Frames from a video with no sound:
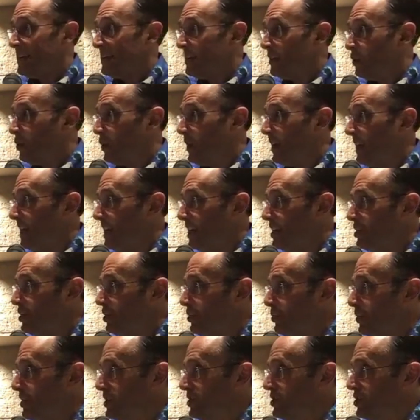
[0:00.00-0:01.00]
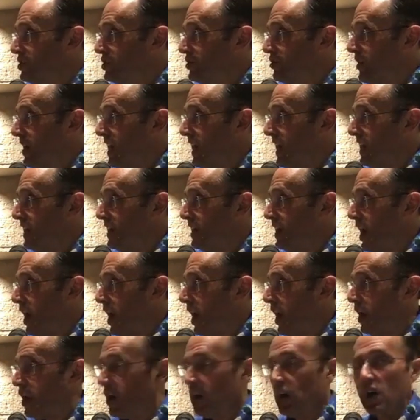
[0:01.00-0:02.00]
that we need to restrain
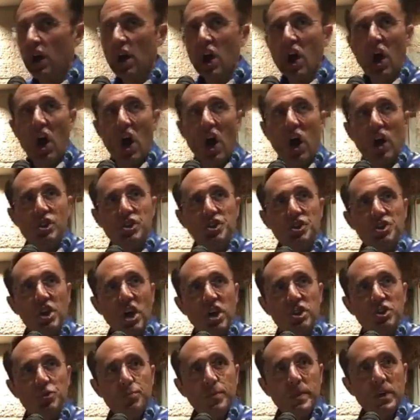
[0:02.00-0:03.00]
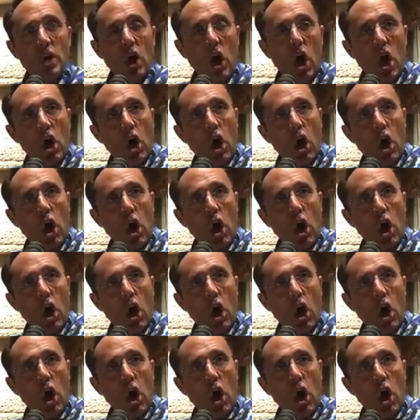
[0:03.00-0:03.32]
our judgment, our